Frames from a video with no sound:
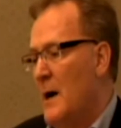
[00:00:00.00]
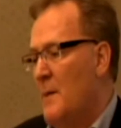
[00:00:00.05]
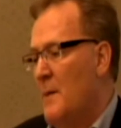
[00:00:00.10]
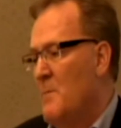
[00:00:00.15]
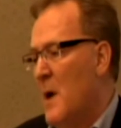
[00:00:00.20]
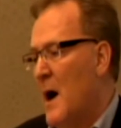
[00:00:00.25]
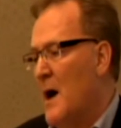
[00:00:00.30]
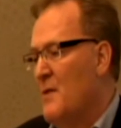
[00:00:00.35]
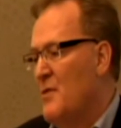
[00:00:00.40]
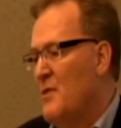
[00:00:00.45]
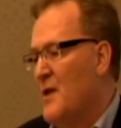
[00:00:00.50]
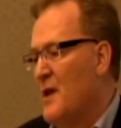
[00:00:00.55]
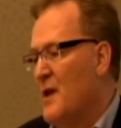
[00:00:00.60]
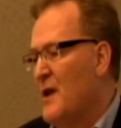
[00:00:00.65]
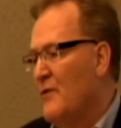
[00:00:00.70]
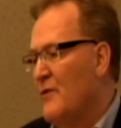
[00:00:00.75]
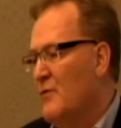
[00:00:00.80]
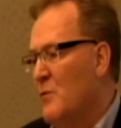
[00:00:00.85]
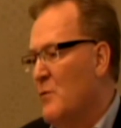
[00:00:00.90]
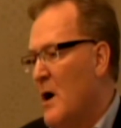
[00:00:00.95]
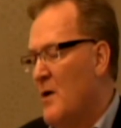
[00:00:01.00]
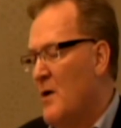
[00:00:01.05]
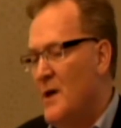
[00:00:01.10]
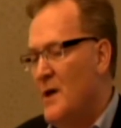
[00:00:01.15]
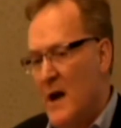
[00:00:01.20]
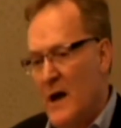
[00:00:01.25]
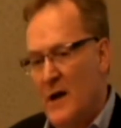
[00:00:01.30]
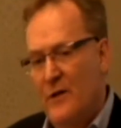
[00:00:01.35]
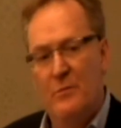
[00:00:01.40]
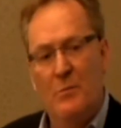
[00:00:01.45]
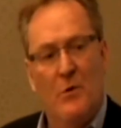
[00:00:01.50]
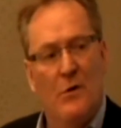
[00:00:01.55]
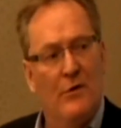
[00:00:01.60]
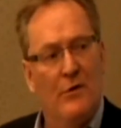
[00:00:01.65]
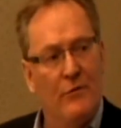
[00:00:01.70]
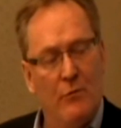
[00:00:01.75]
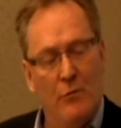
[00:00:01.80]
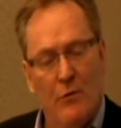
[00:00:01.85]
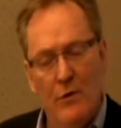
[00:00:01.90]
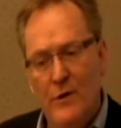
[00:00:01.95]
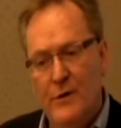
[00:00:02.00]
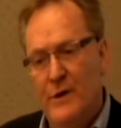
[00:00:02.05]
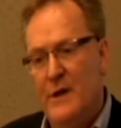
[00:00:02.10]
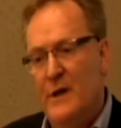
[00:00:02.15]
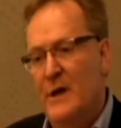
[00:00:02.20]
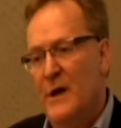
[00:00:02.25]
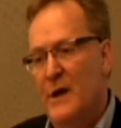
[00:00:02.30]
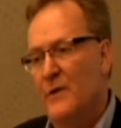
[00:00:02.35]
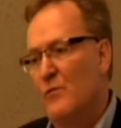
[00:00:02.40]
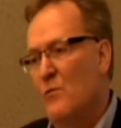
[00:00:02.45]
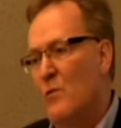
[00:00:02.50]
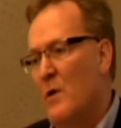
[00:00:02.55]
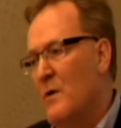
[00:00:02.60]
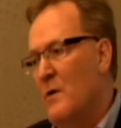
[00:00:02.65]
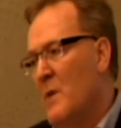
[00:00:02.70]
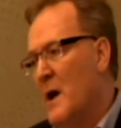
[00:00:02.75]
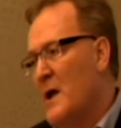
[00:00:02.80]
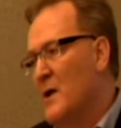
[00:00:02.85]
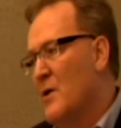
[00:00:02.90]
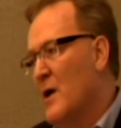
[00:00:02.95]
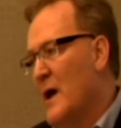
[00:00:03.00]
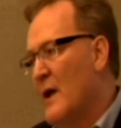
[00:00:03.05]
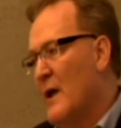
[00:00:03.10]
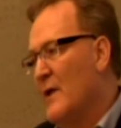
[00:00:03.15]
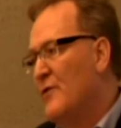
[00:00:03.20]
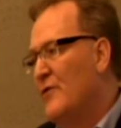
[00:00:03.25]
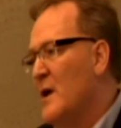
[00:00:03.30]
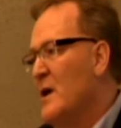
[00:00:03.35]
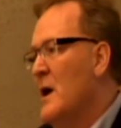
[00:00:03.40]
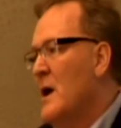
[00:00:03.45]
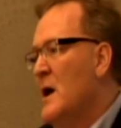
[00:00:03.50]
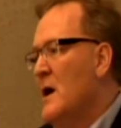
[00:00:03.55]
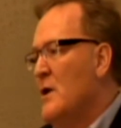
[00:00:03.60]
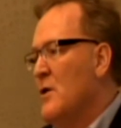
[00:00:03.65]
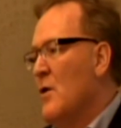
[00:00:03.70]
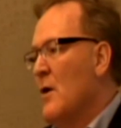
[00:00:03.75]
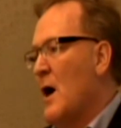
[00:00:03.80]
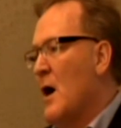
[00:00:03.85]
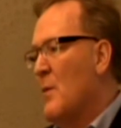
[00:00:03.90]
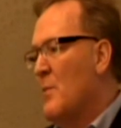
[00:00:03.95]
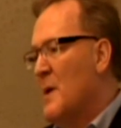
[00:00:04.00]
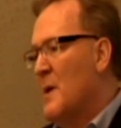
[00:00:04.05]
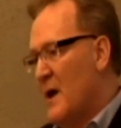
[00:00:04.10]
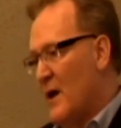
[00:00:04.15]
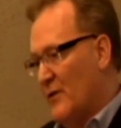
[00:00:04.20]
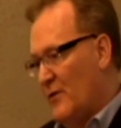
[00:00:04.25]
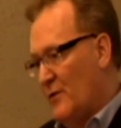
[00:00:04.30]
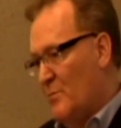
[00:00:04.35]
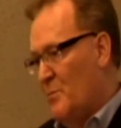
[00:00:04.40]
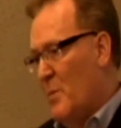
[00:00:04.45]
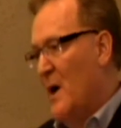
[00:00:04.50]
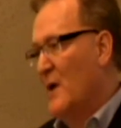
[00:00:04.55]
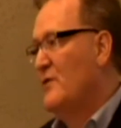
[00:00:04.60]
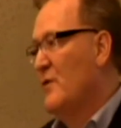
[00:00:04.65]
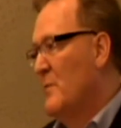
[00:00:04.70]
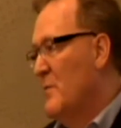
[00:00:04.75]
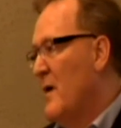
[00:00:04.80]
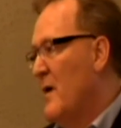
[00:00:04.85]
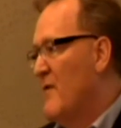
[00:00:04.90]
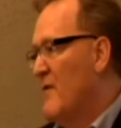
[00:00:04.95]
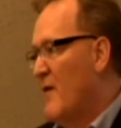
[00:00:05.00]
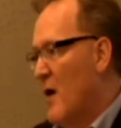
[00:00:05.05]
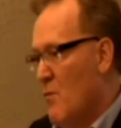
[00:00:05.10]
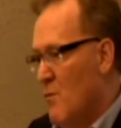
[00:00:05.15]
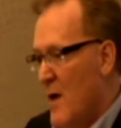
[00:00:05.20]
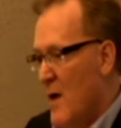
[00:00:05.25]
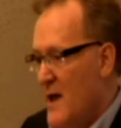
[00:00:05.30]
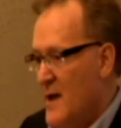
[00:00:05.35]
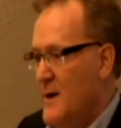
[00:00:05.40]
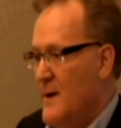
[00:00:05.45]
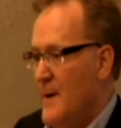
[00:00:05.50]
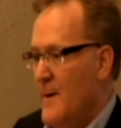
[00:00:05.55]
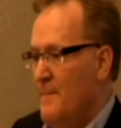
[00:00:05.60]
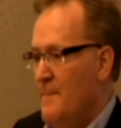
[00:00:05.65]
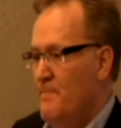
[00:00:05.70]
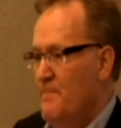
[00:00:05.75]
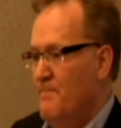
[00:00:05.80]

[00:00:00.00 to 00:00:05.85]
Um, I think as well that experts really, as one of my clients said, you're helping us punch above our weight.